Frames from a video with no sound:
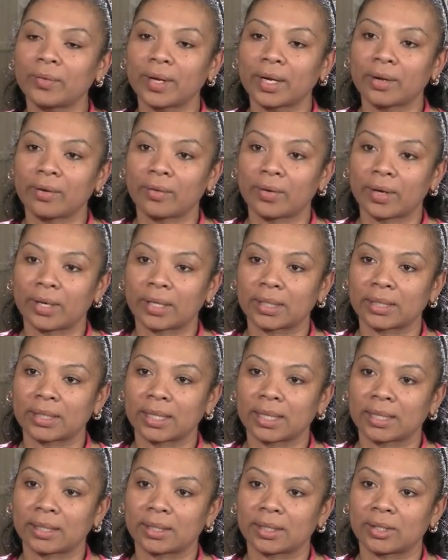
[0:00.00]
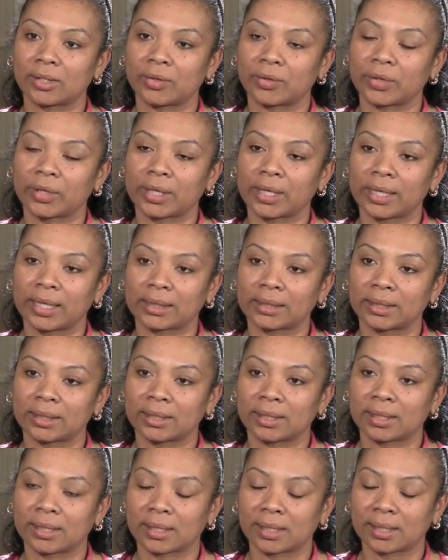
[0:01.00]
Red Cross as a donor
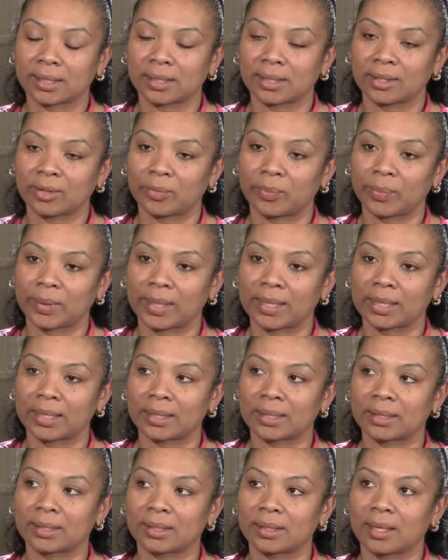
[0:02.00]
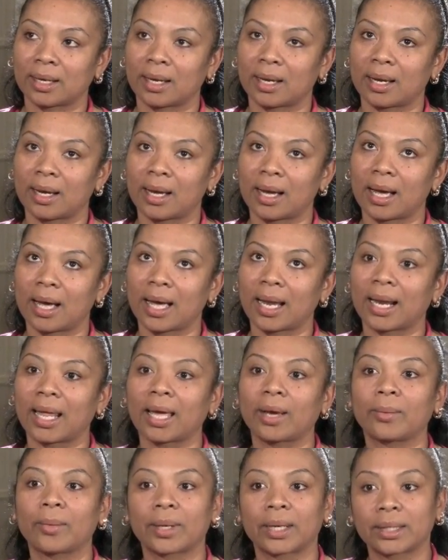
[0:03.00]
collecting assistant because I
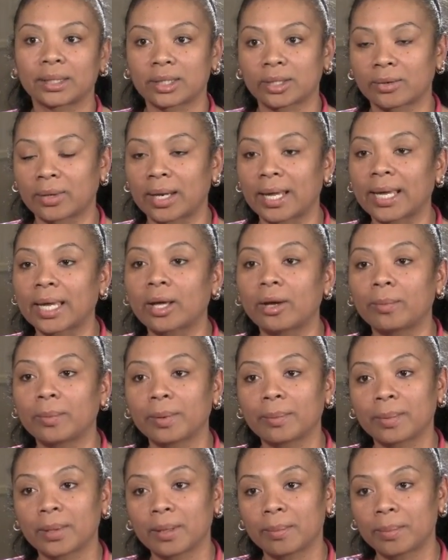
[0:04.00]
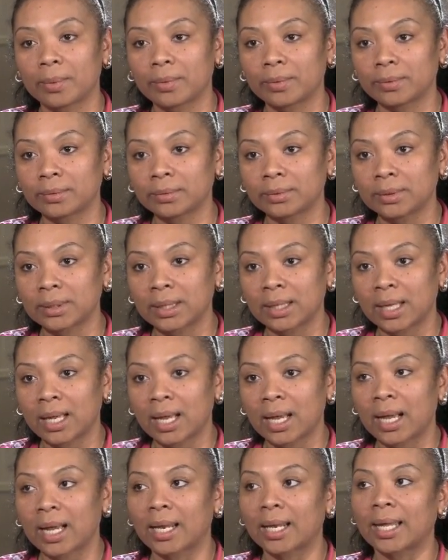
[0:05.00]
like what I do. I like helping people,
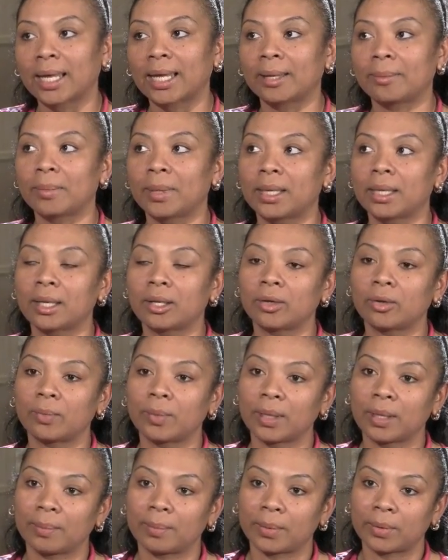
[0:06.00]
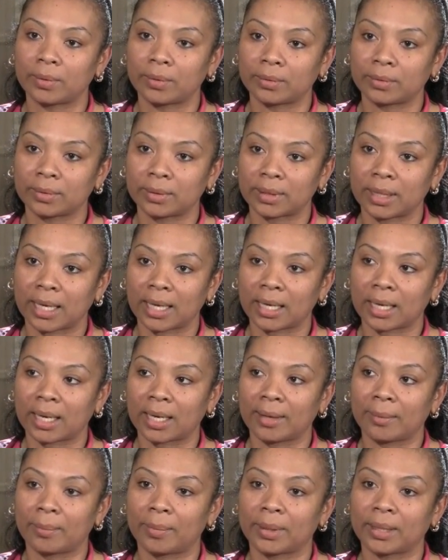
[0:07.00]
I like meeting new people, and
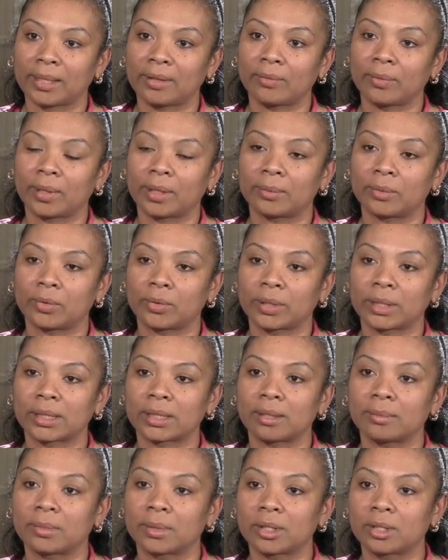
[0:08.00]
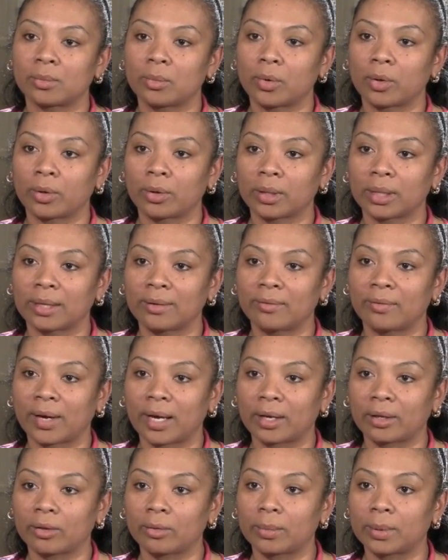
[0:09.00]
I believe what I'm doing is something that's morally
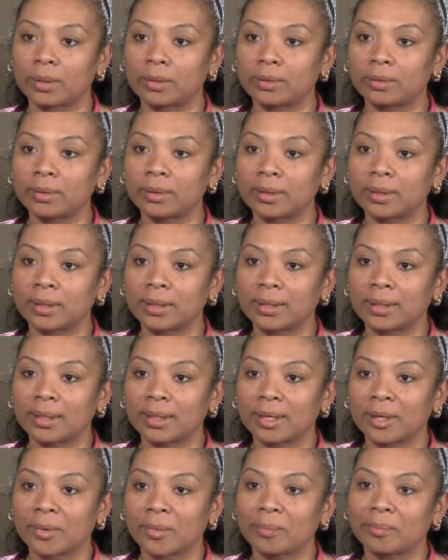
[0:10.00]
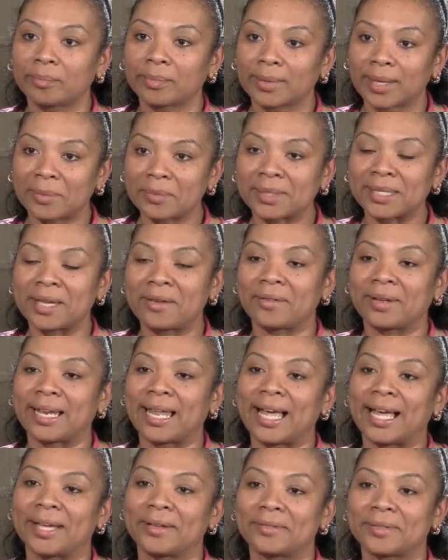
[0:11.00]
valuable. I'm saving
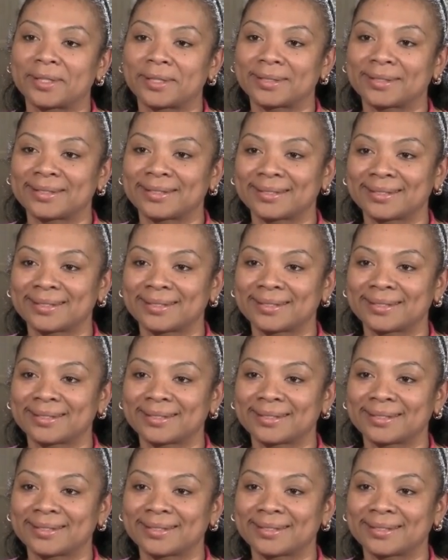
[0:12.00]
lives.